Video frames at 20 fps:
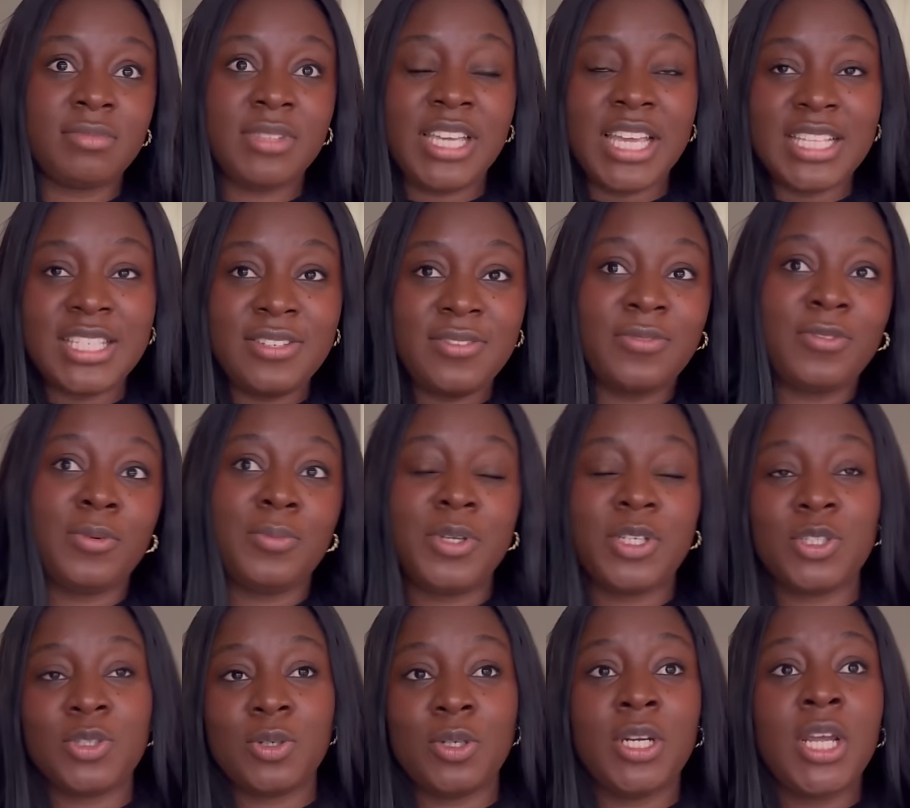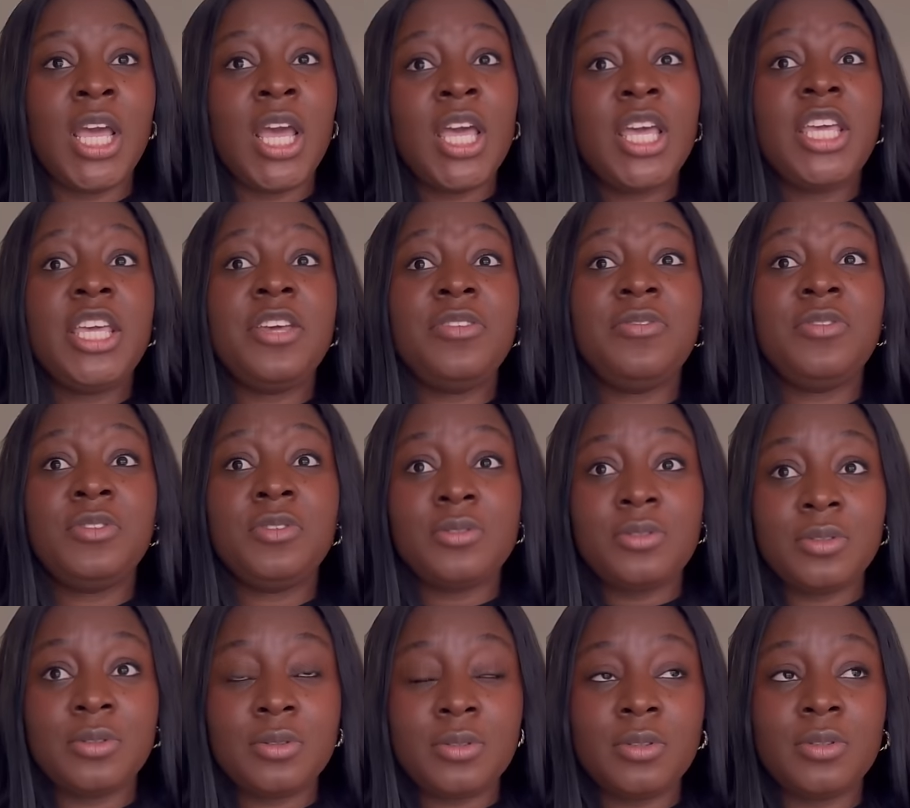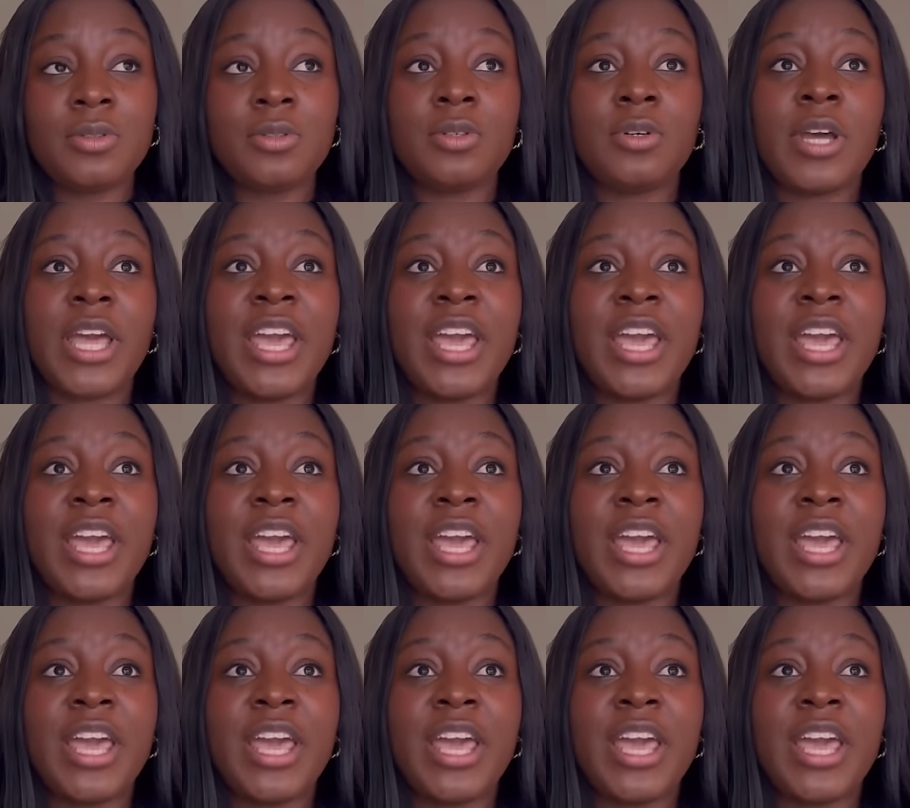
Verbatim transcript: get information even though